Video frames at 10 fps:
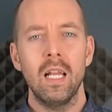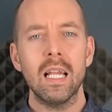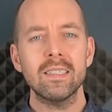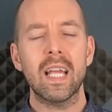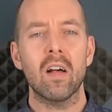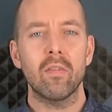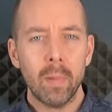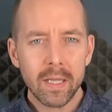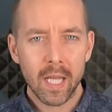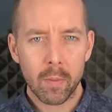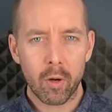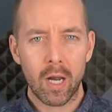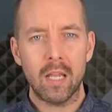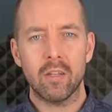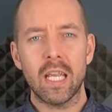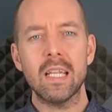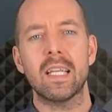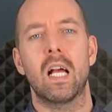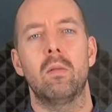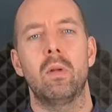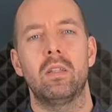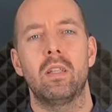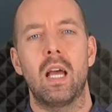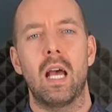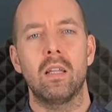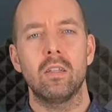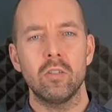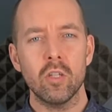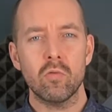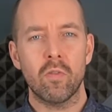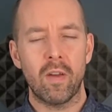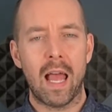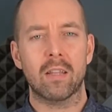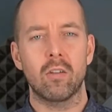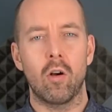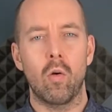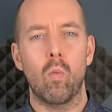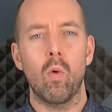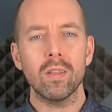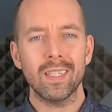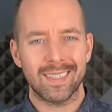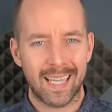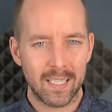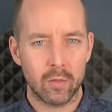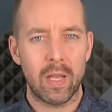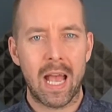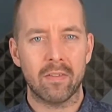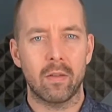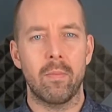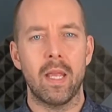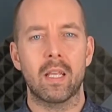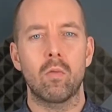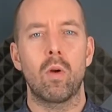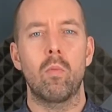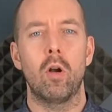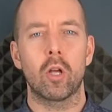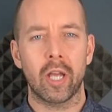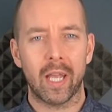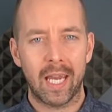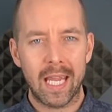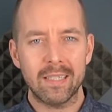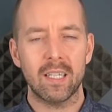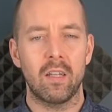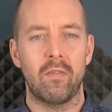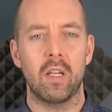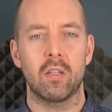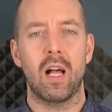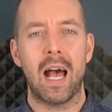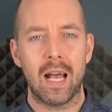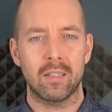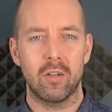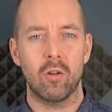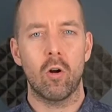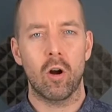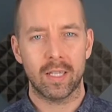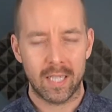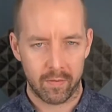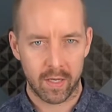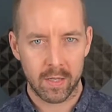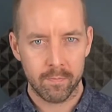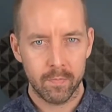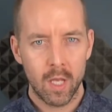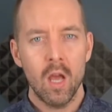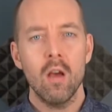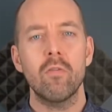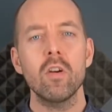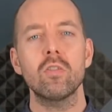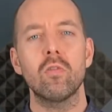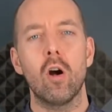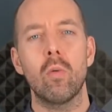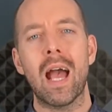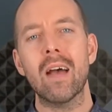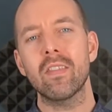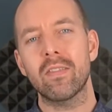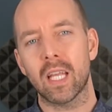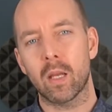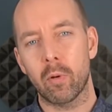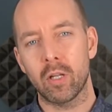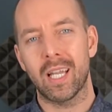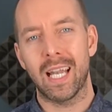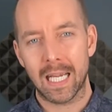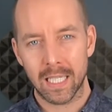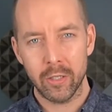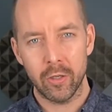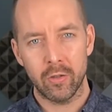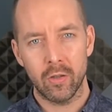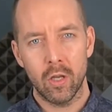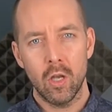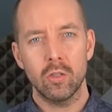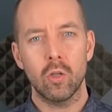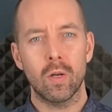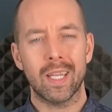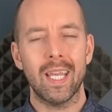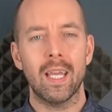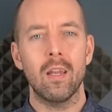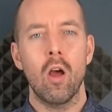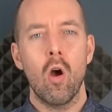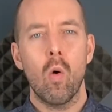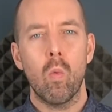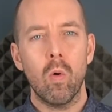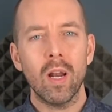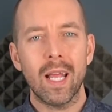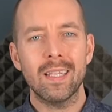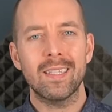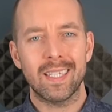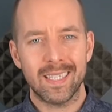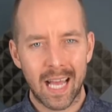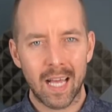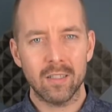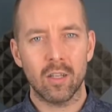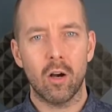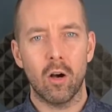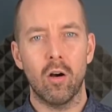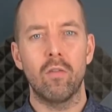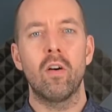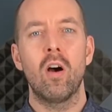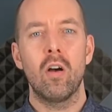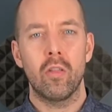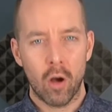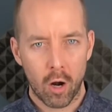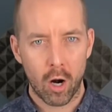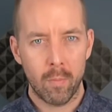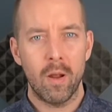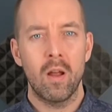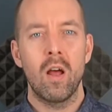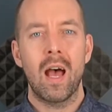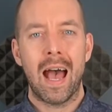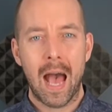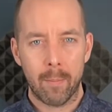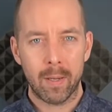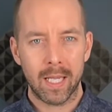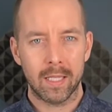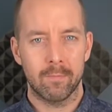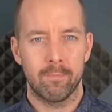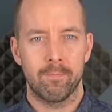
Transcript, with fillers: Let's delve a bit deeper into each element and just reflect on what decisions we have to make when we're looking at each individual hazard or activity. First of all, we have to think about the likelihood. So again, what is the chance of the harm happening?